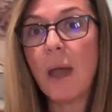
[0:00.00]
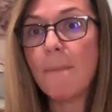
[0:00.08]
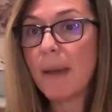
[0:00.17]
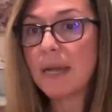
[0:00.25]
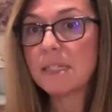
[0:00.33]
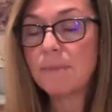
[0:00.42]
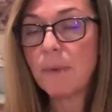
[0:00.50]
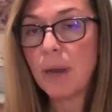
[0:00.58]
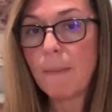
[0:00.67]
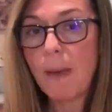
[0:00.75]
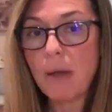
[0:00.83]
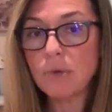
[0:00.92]
a maximum
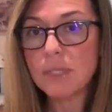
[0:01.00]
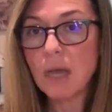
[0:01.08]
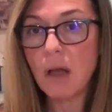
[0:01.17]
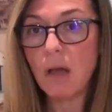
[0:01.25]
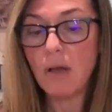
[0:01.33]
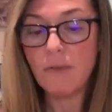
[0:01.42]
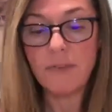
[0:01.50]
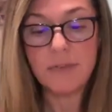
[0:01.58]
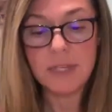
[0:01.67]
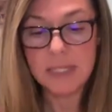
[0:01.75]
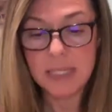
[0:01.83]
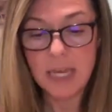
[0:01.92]
amount of
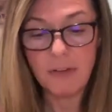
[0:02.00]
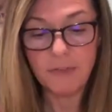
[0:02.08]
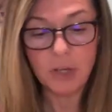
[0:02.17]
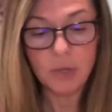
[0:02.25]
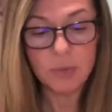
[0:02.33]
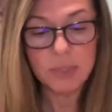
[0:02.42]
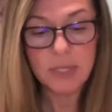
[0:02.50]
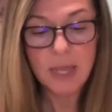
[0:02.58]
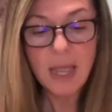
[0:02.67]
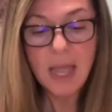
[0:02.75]
the CFUs.